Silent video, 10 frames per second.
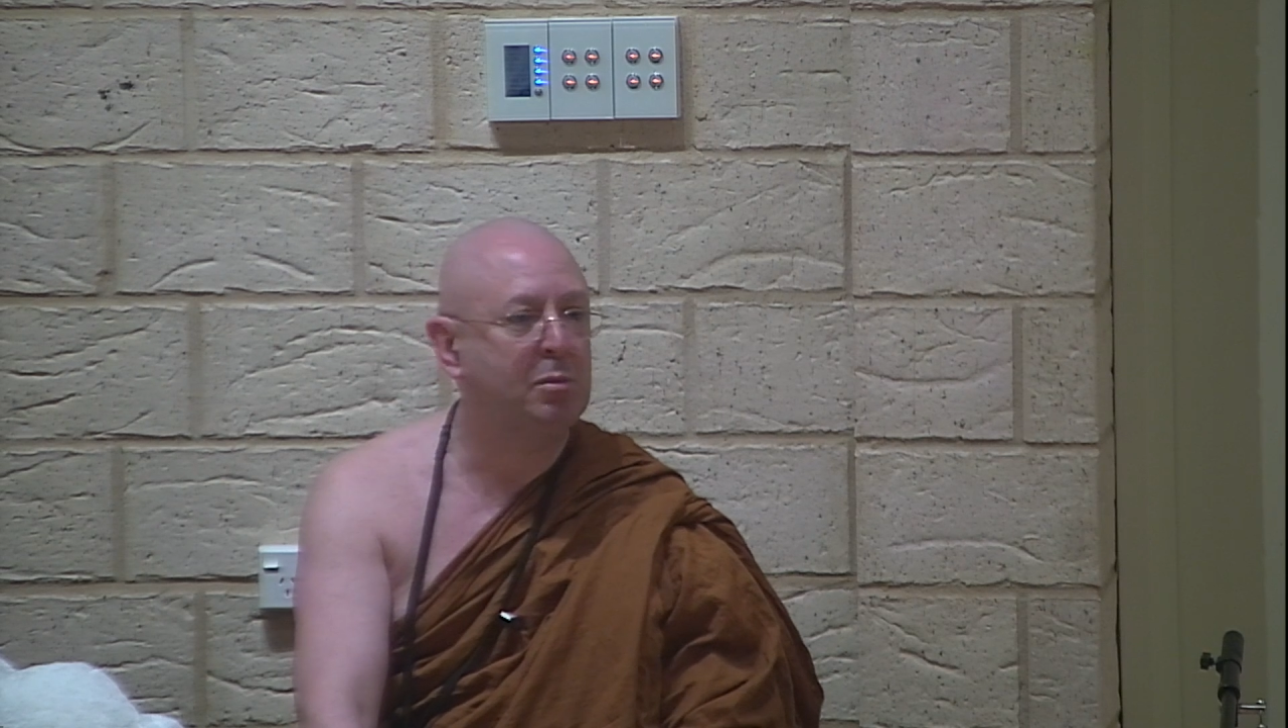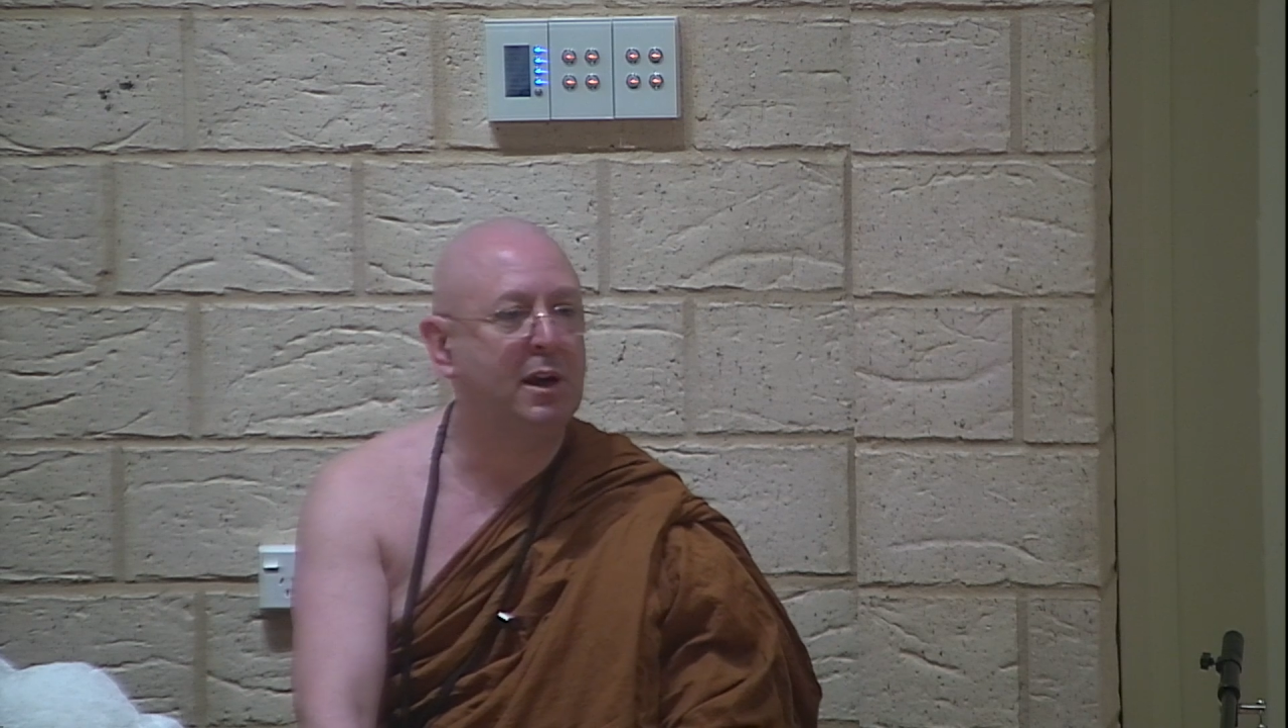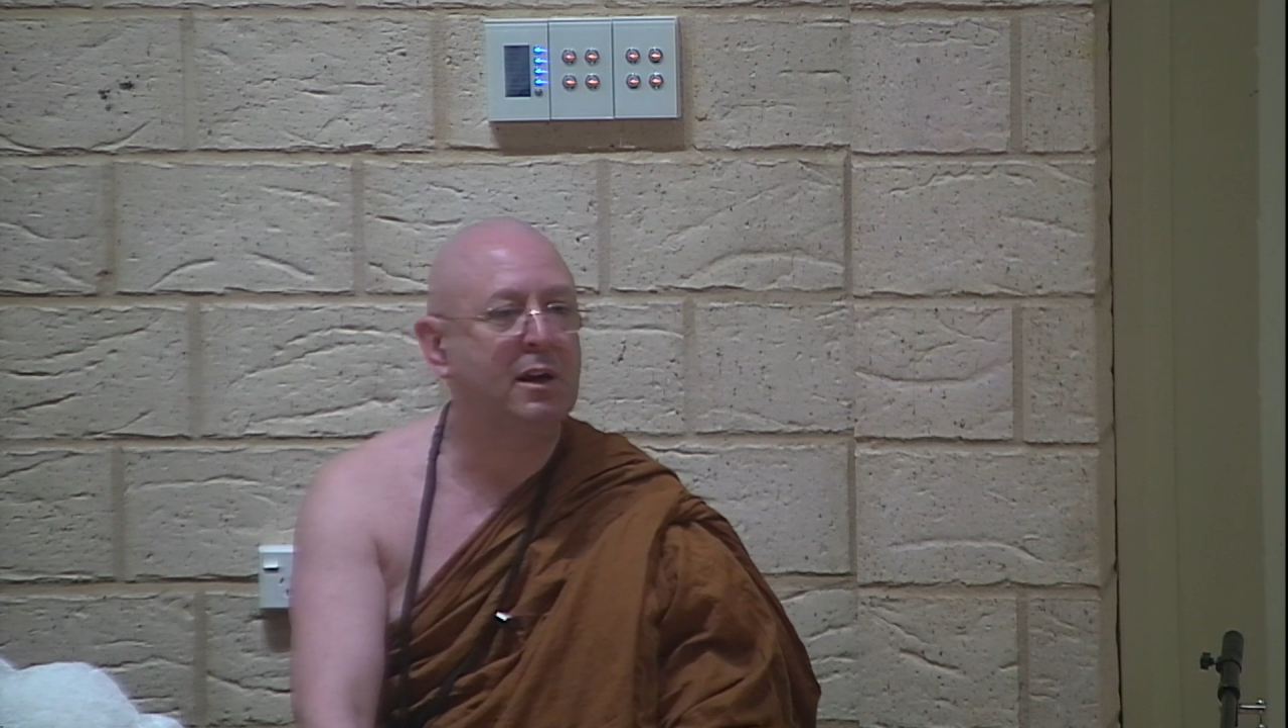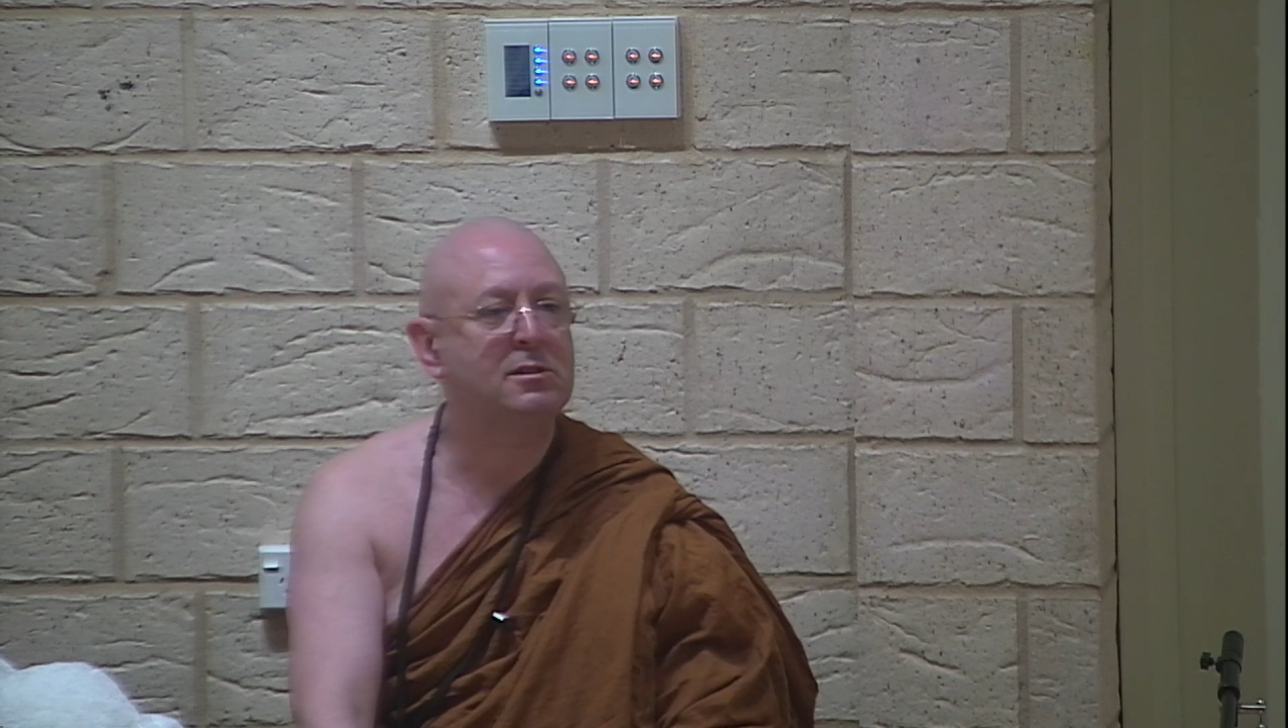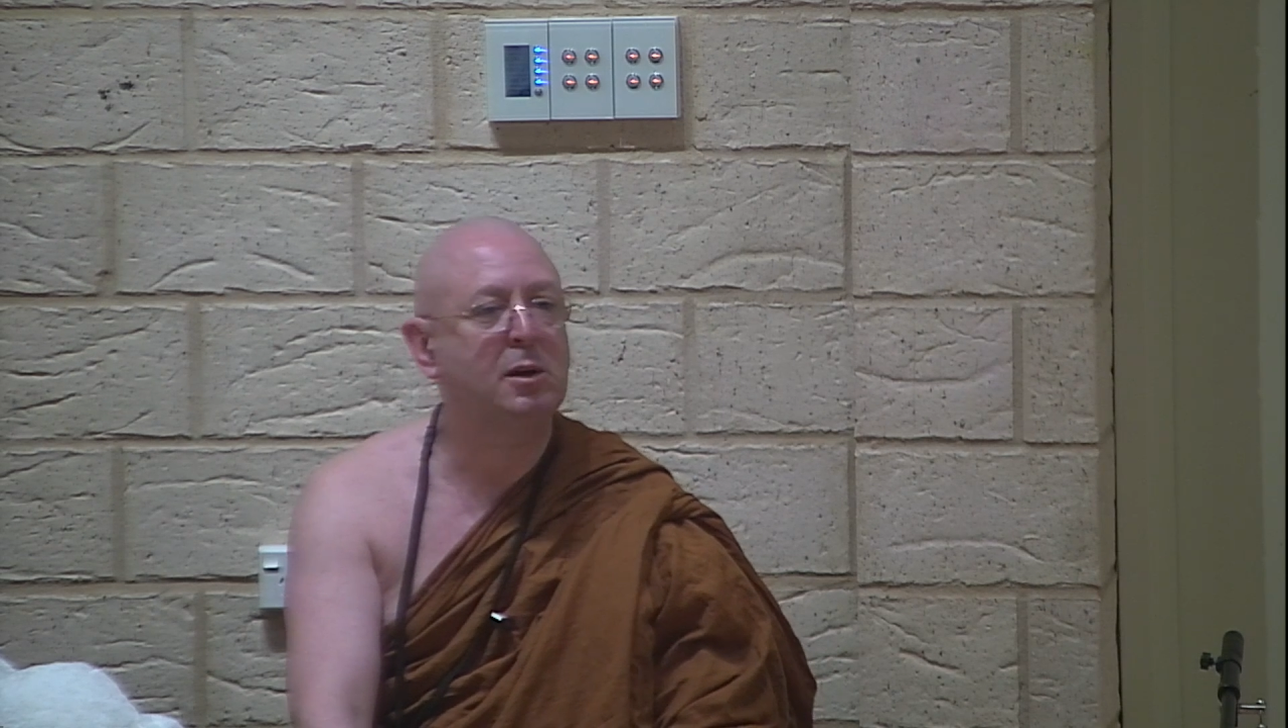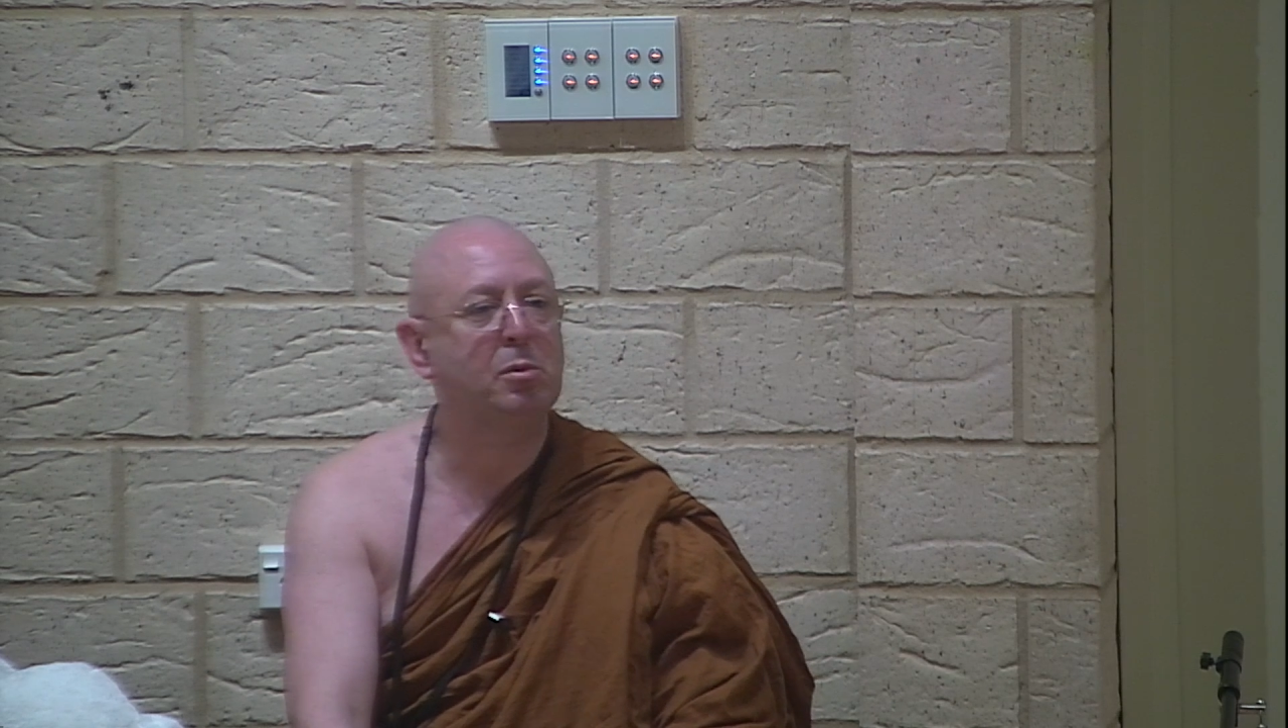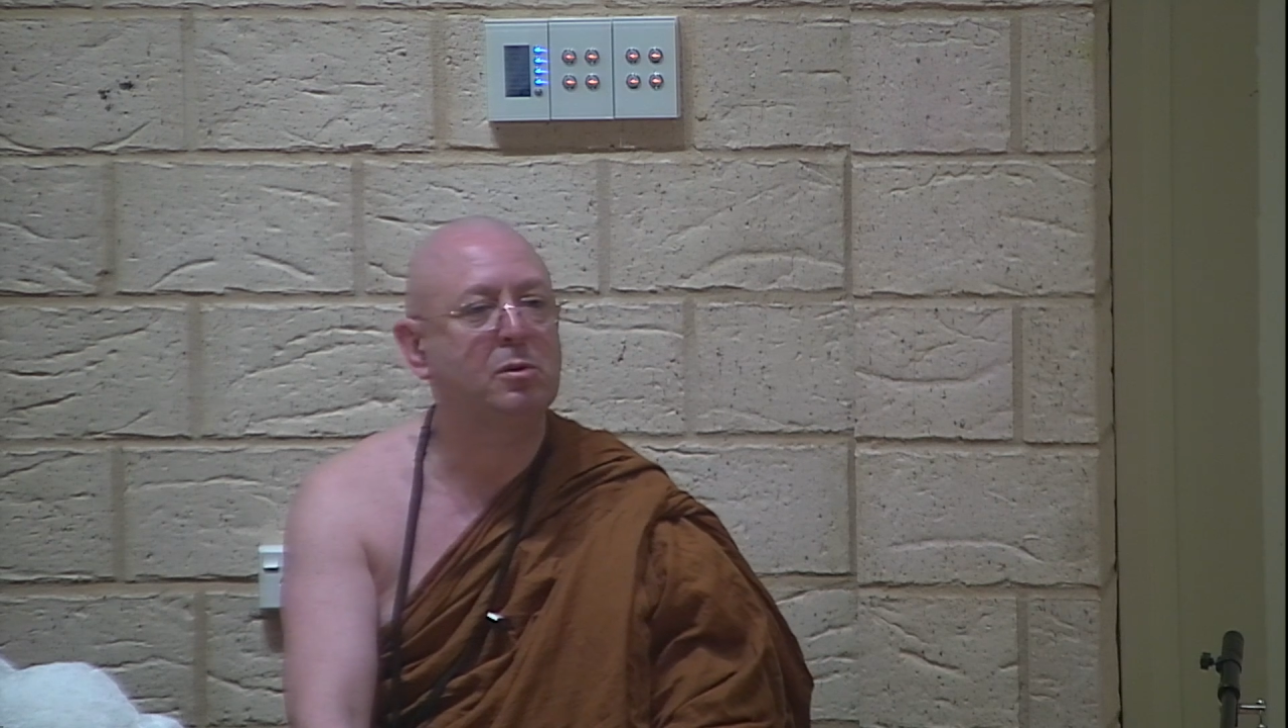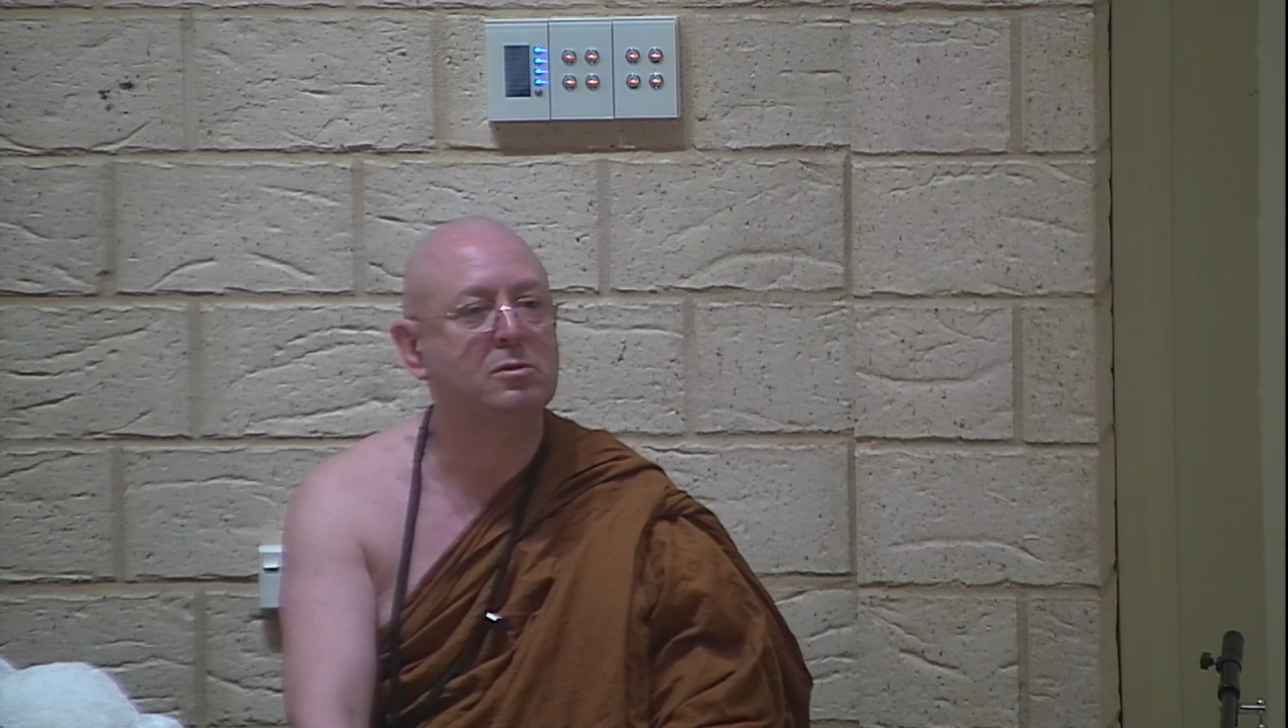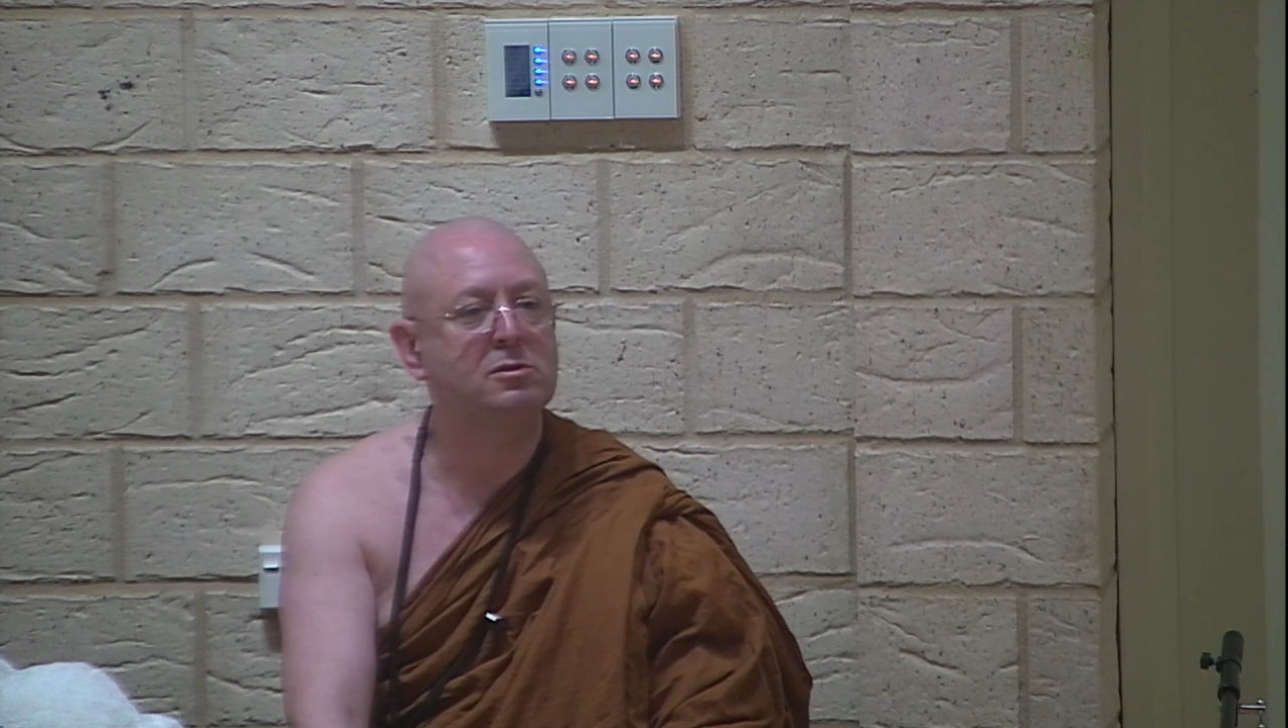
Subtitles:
being a typical